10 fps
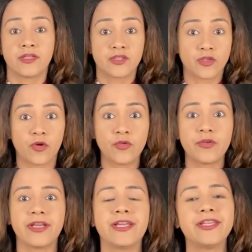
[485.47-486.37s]
So
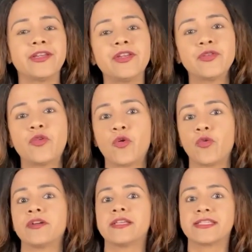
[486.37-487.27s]
here you
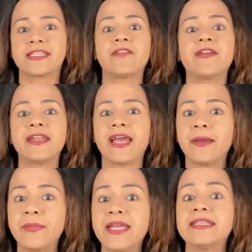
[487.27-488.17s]
go, 7
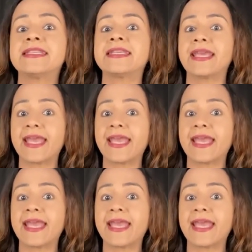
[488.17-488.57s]
amazing